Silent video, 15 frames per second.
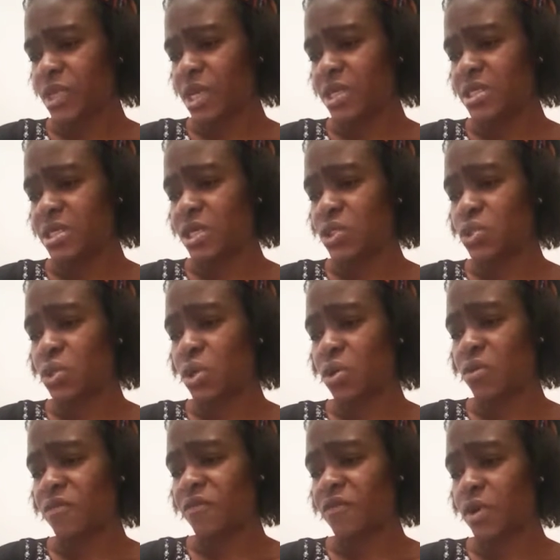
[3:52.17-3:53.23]
He said to
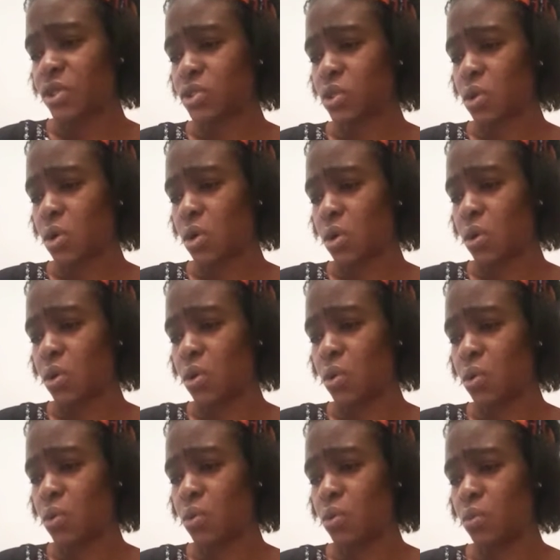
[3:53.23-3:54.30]
comfort all
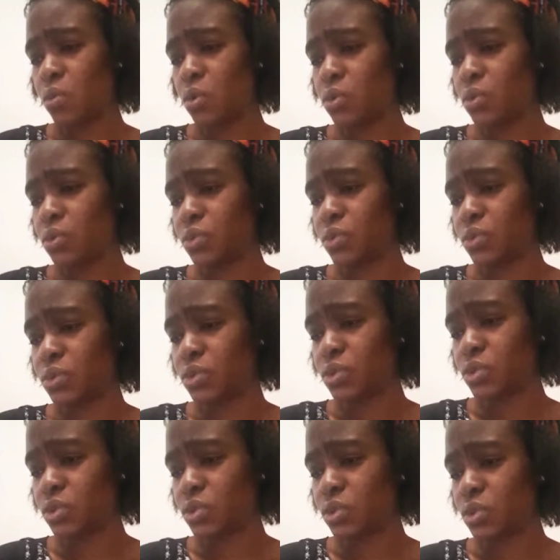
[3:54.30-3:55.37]
who mourn,
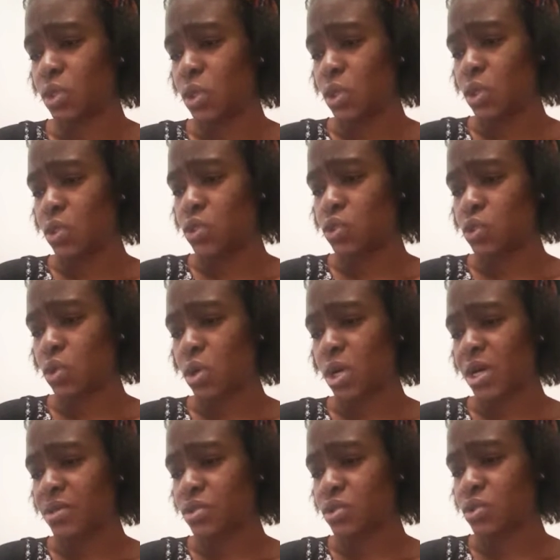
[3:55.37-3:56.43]
to
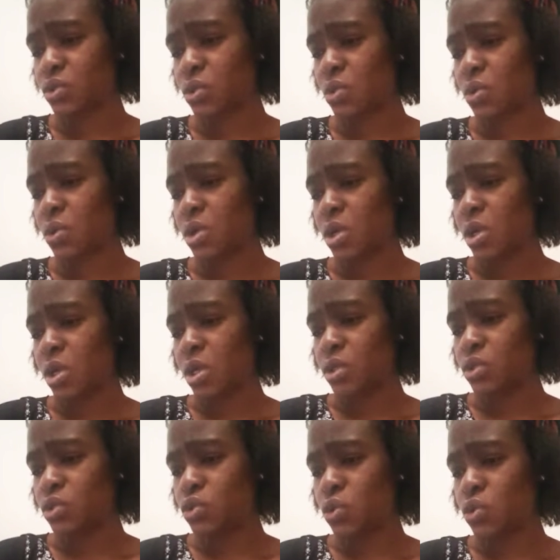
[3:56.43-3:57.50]
console
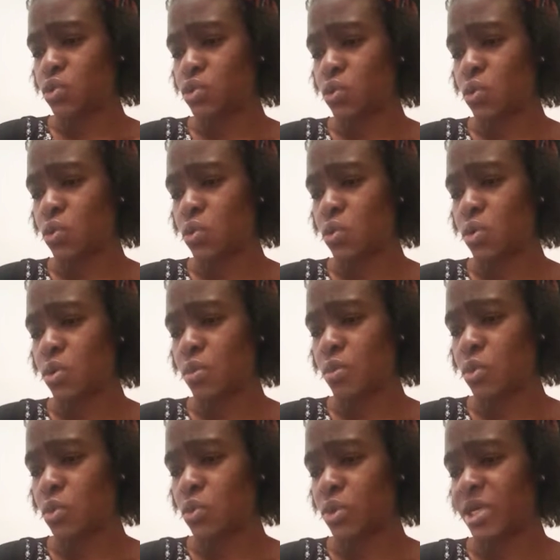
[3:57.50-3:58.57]
those who
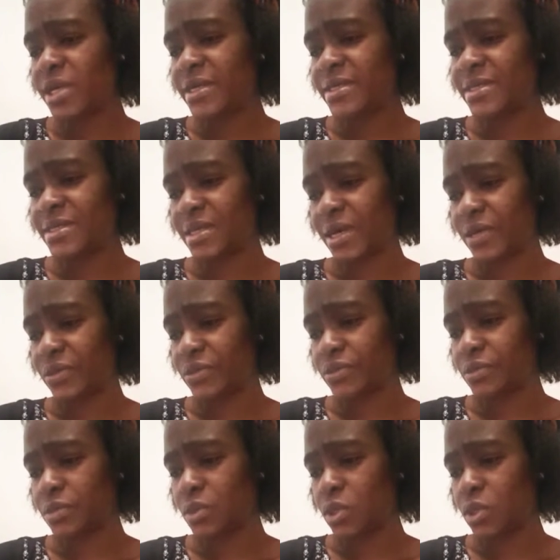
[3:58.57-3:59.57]
mourn in Zion,